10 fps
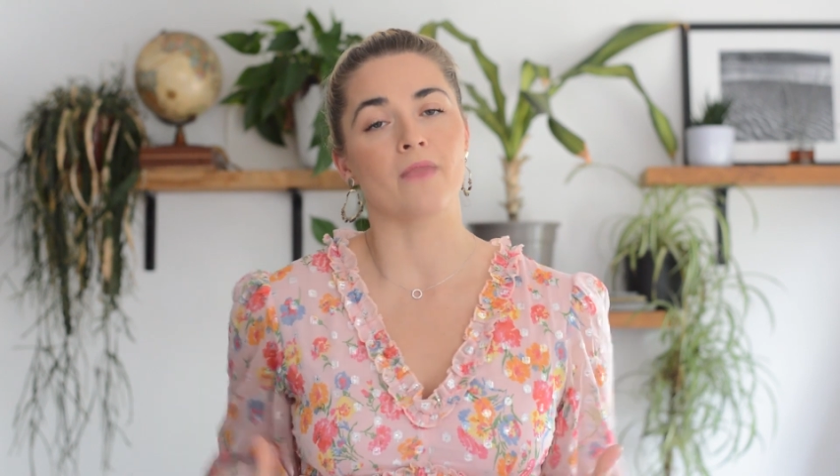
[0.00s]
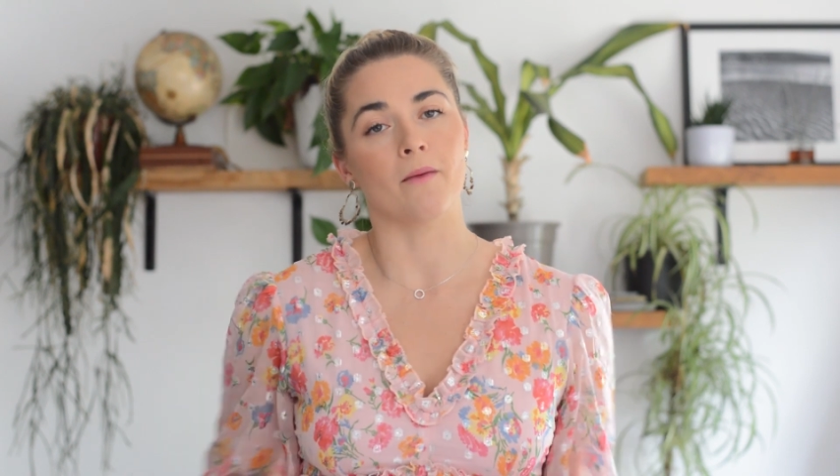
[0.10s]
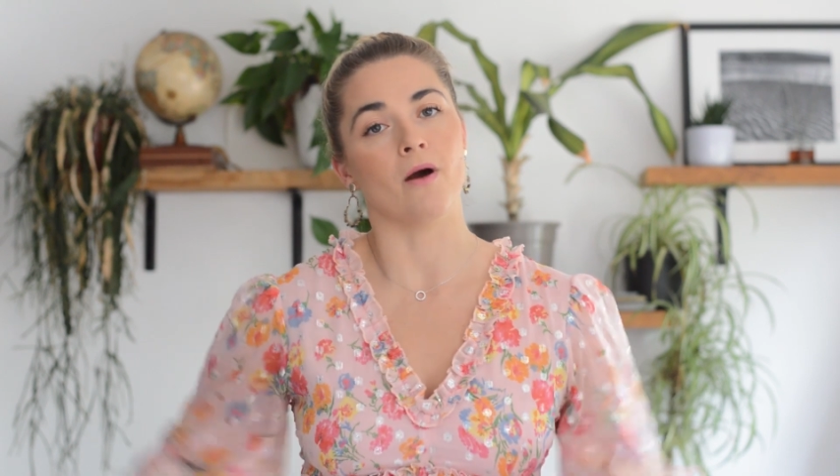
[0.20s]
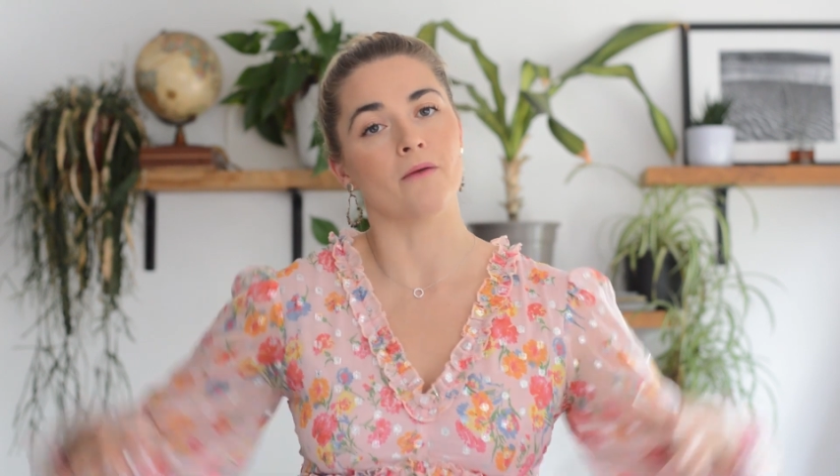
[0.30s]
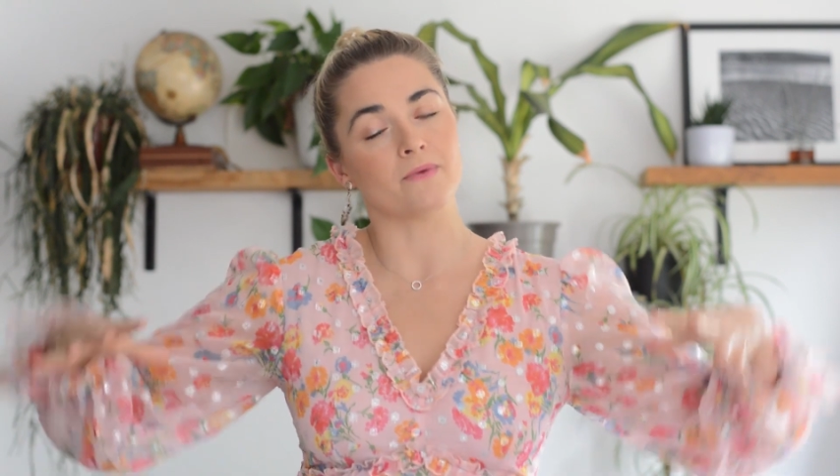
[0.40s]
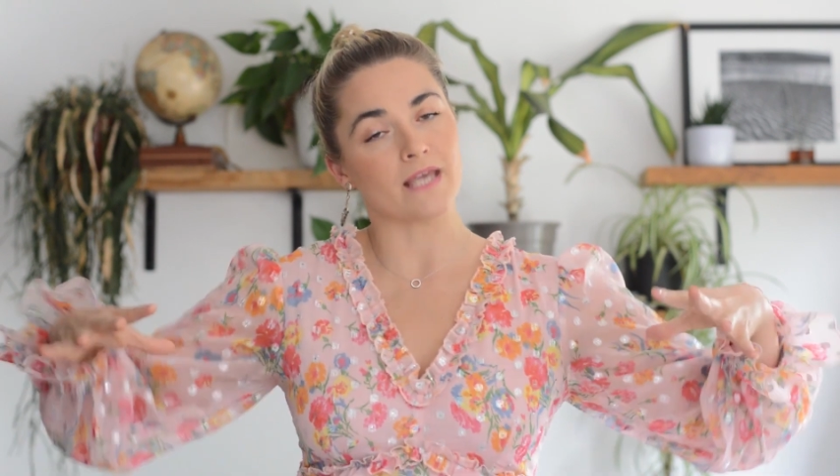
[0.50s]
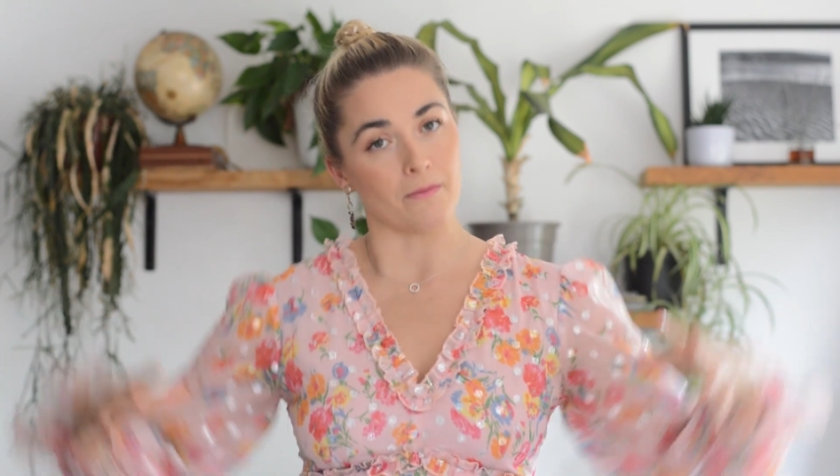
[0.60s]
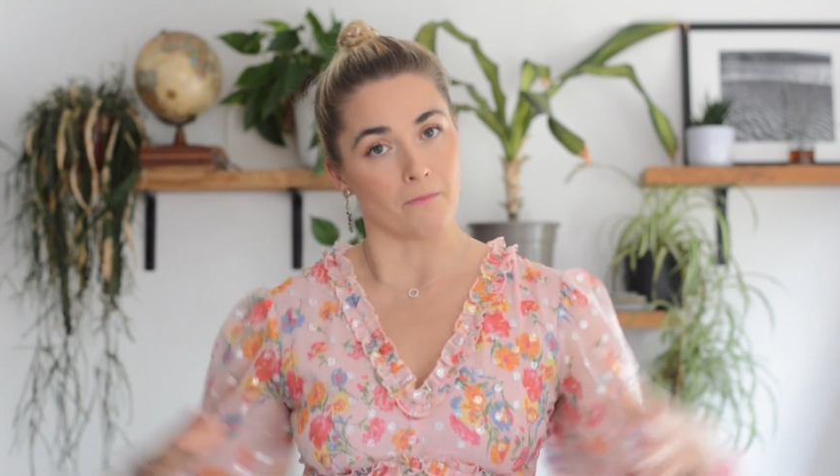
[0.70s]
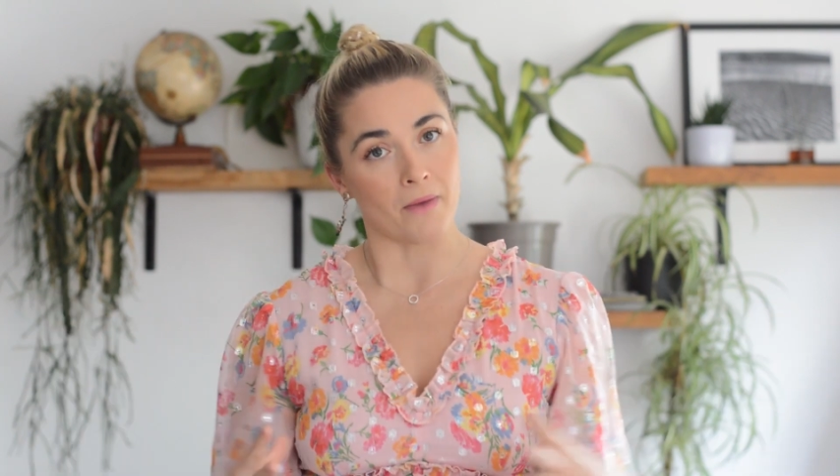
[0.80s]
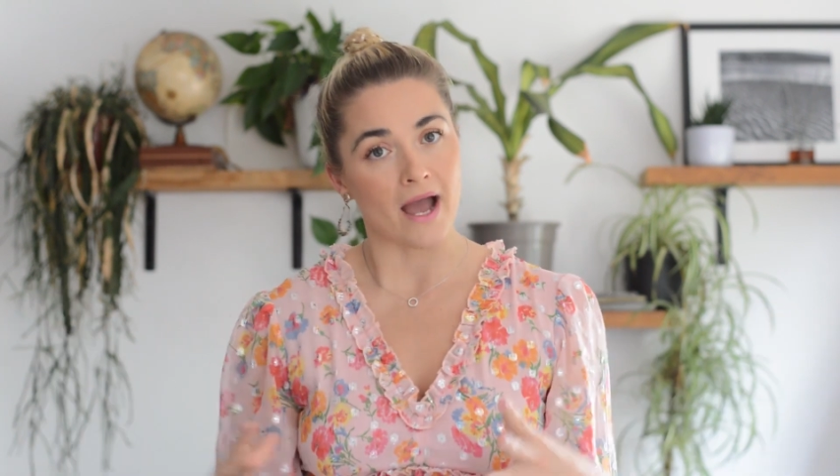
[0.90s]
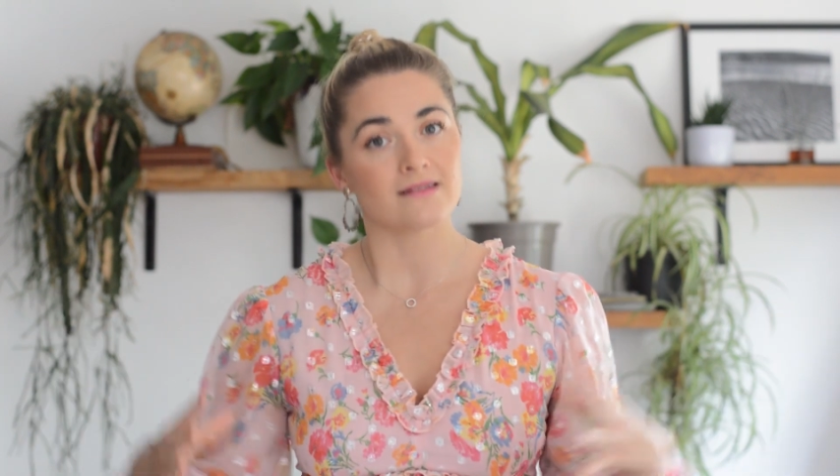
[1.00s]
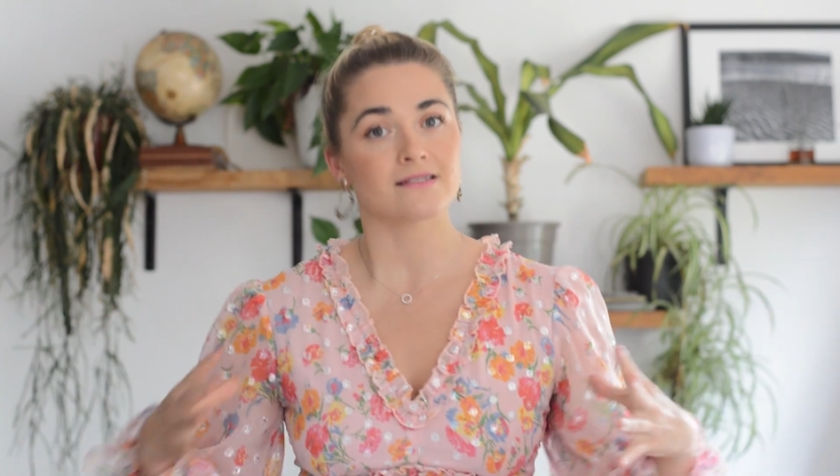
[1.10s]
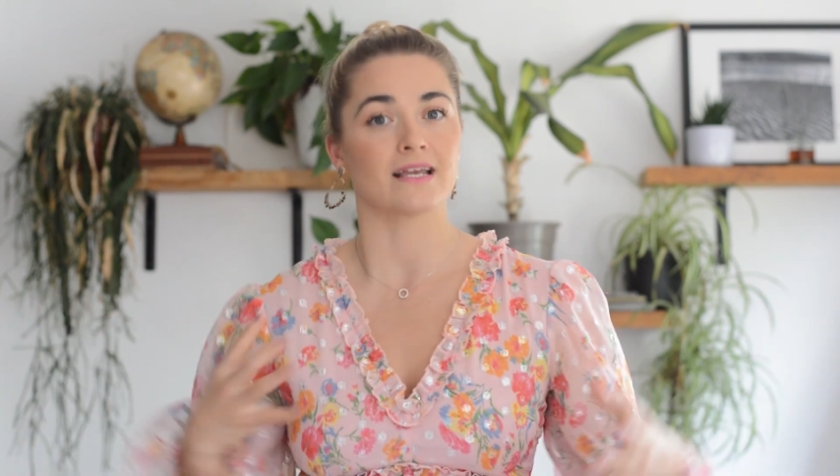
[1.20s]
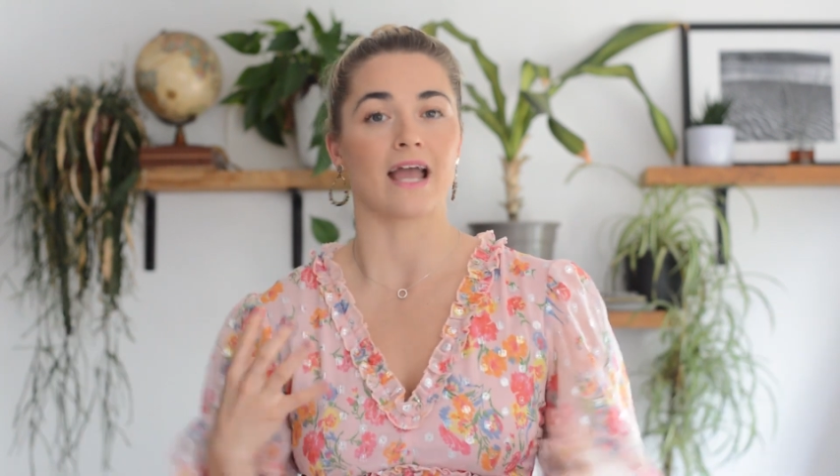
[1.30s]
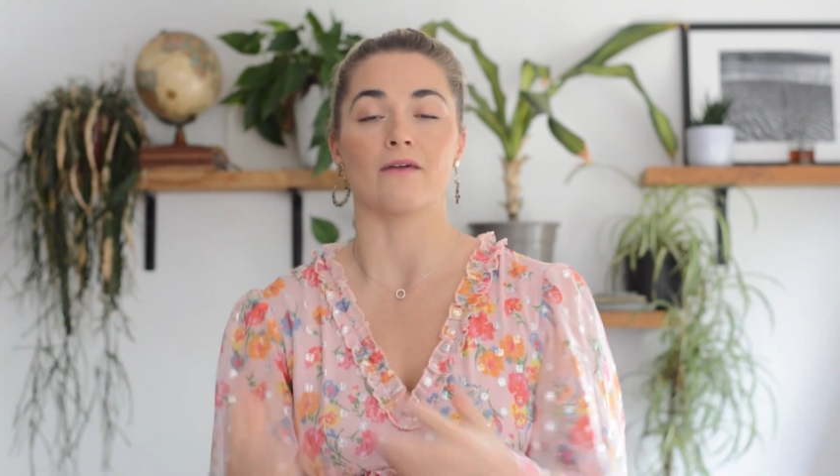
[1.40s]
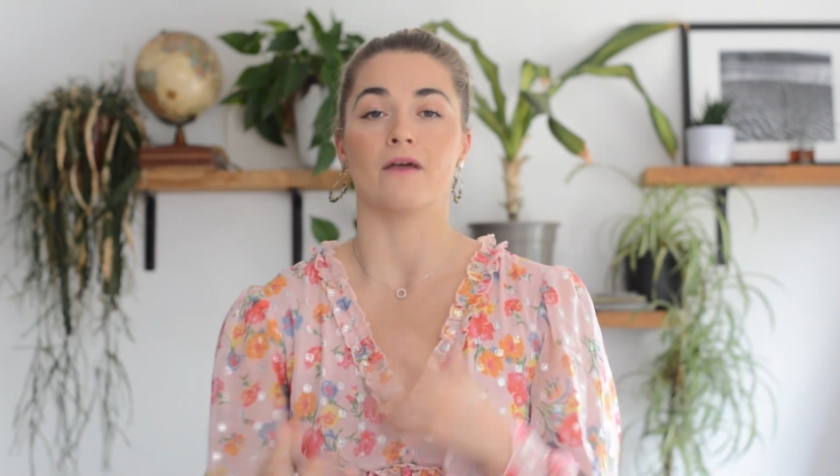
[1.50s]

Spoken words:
that might be impacting how